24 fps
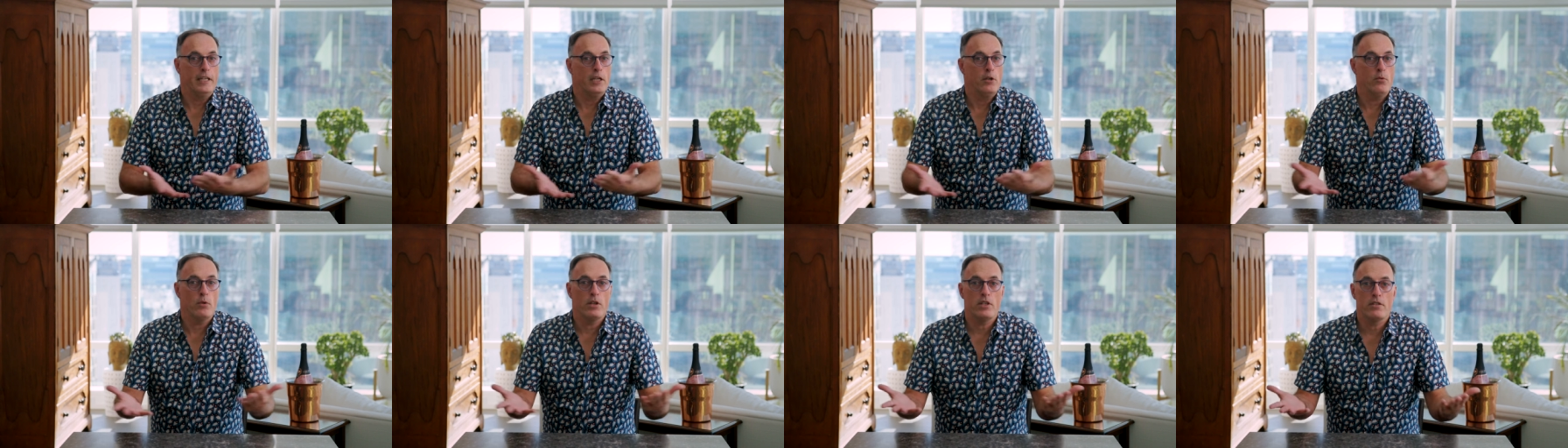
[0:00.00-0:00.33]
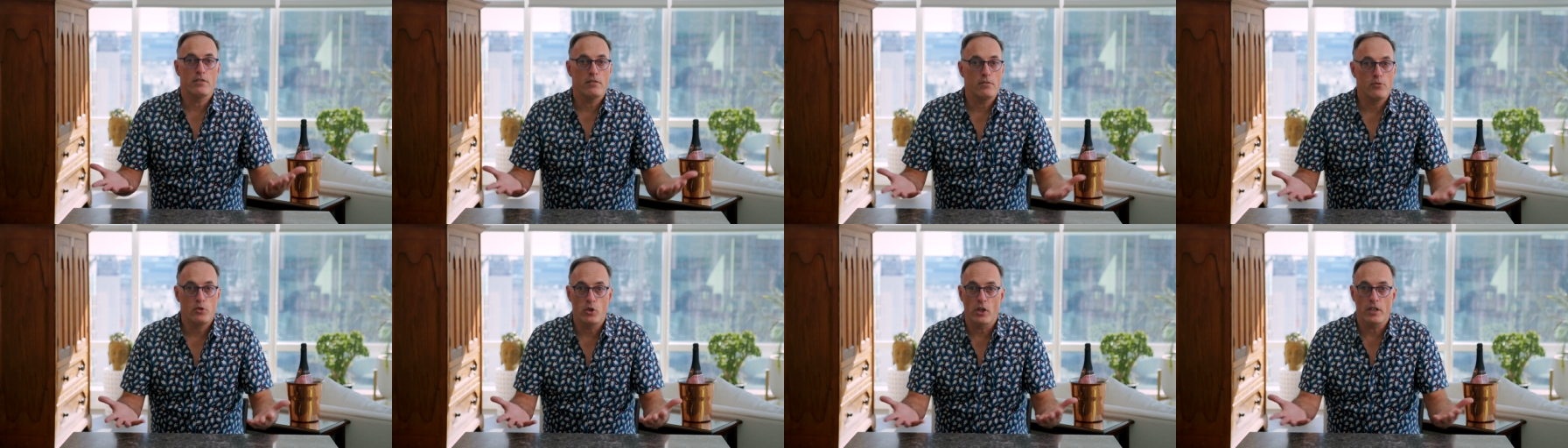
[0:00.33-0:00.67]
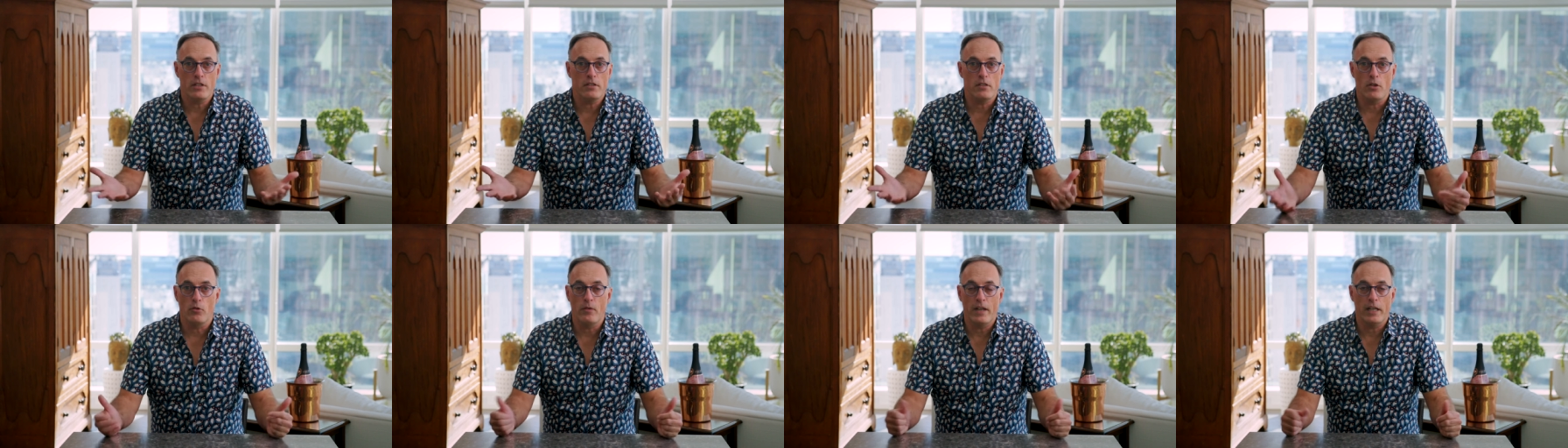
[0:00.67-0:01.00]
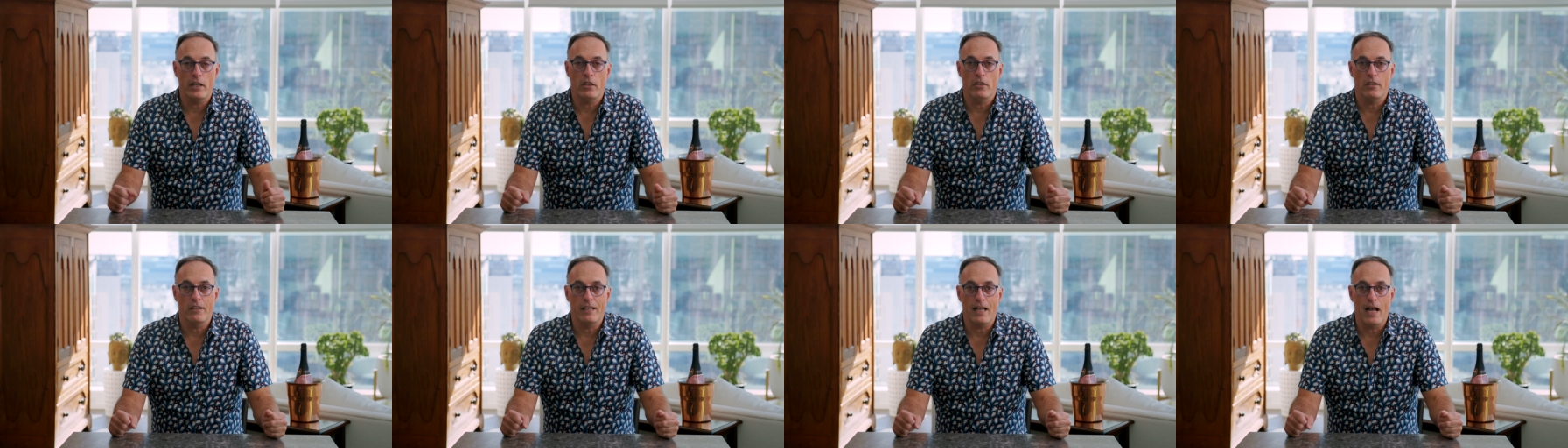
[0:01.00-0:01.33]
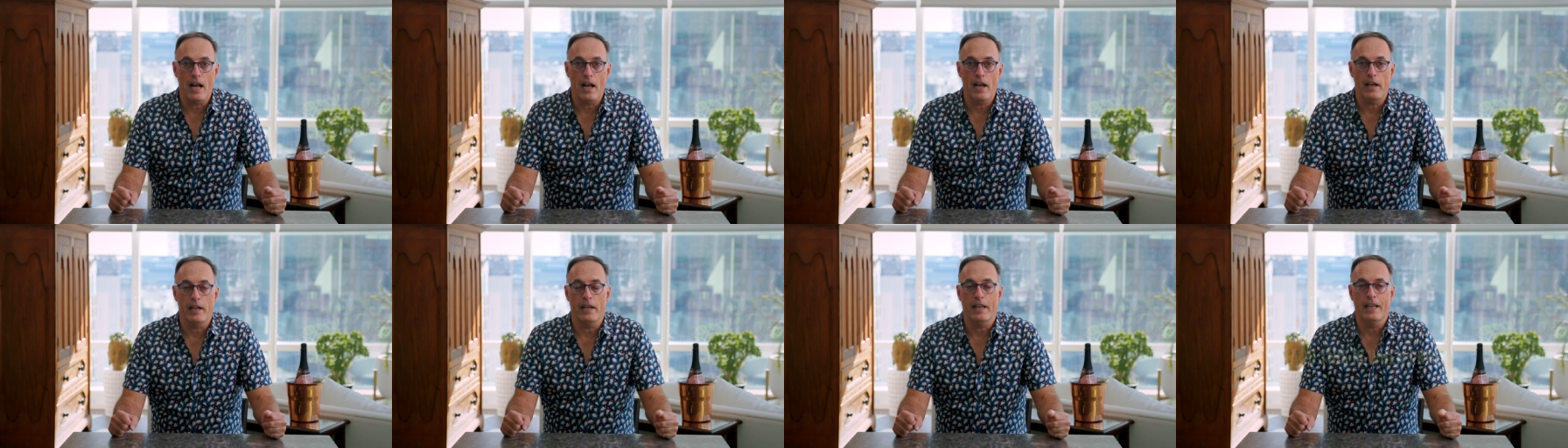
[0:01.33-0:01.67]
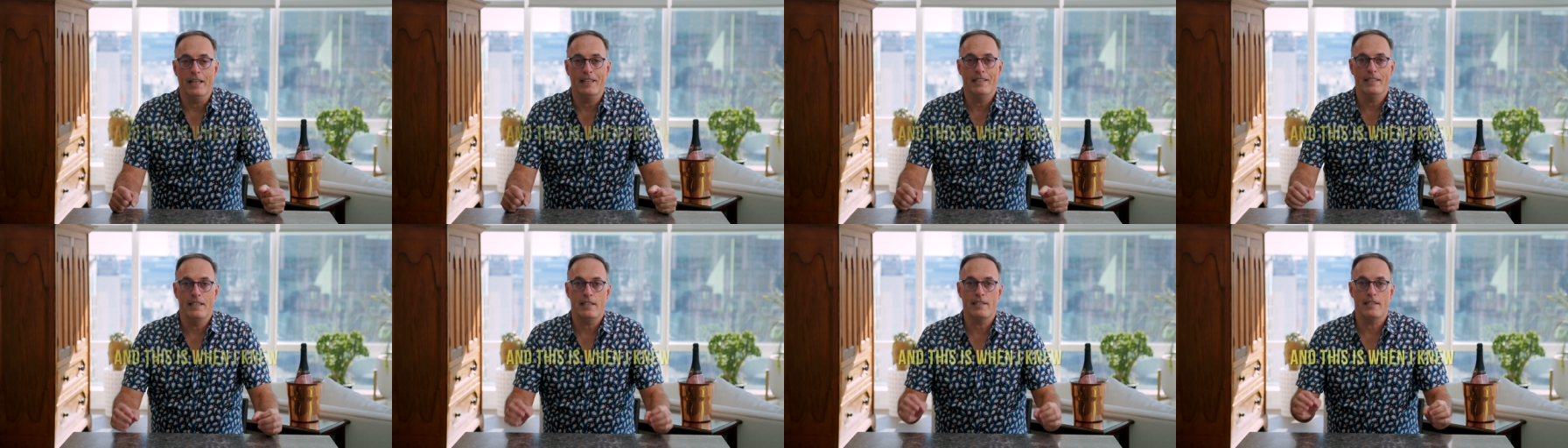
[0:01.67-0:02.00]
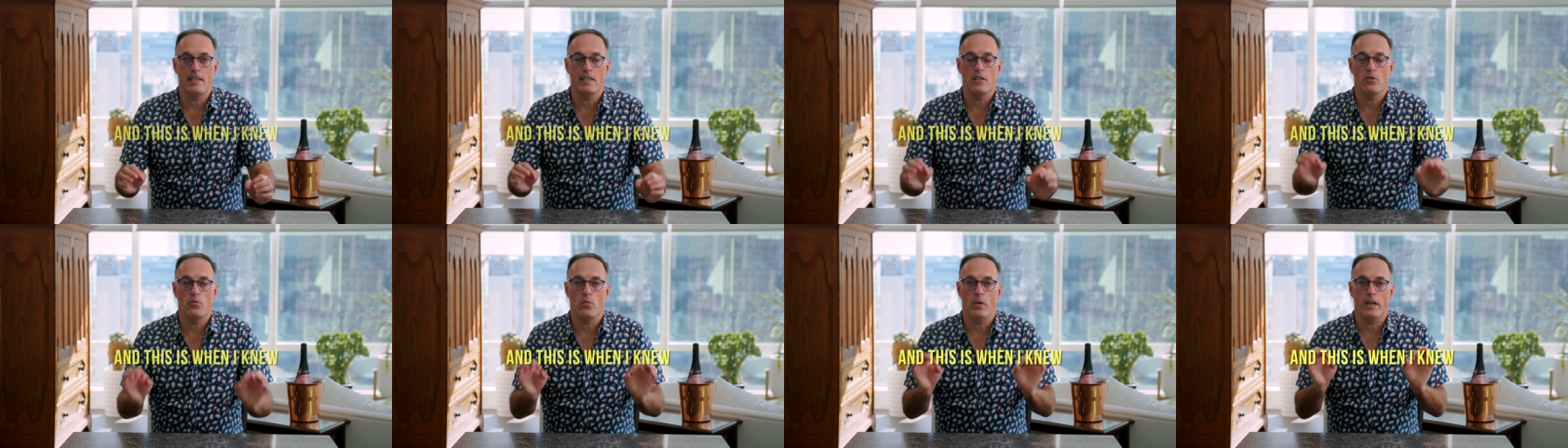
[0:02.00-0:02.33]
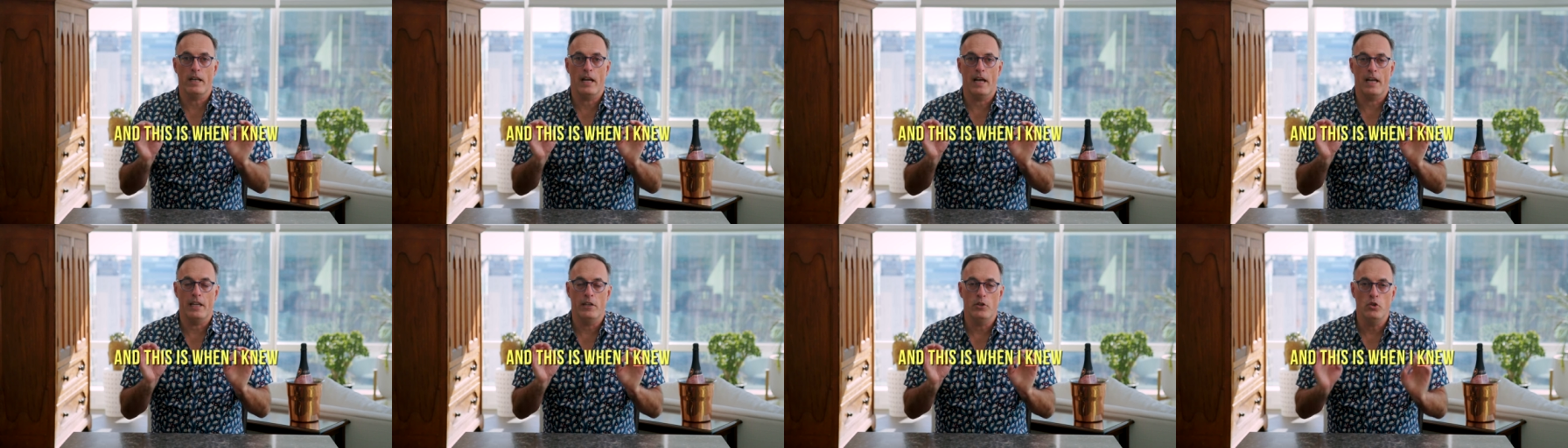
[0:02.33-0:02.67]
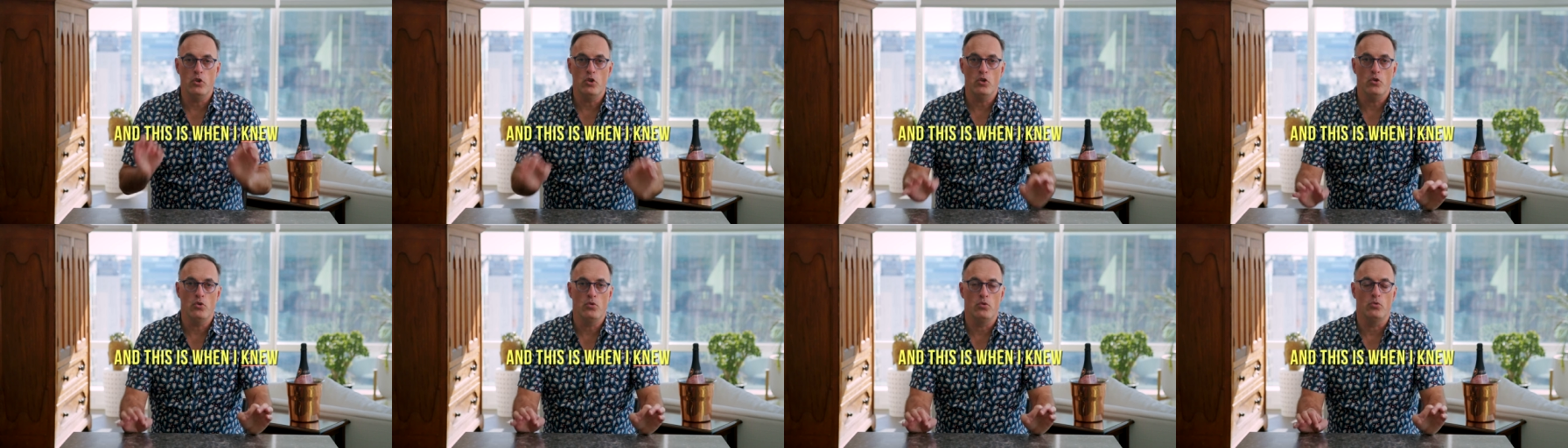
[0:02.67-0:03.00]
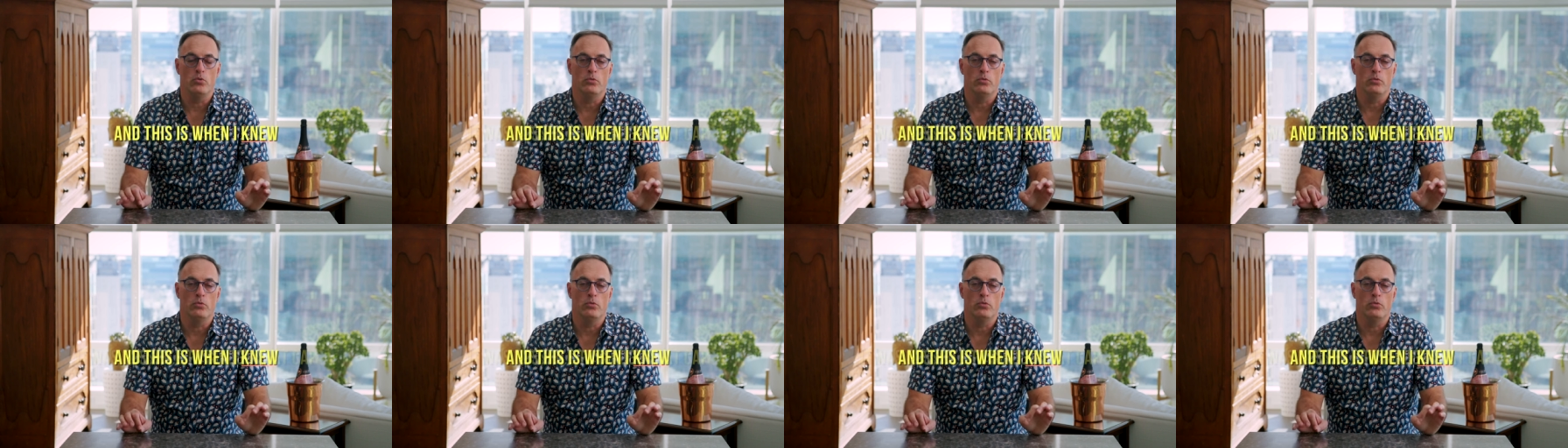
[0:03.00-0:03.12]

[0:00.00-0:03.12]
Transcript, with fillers: He was just a regular guy. And this is when I knew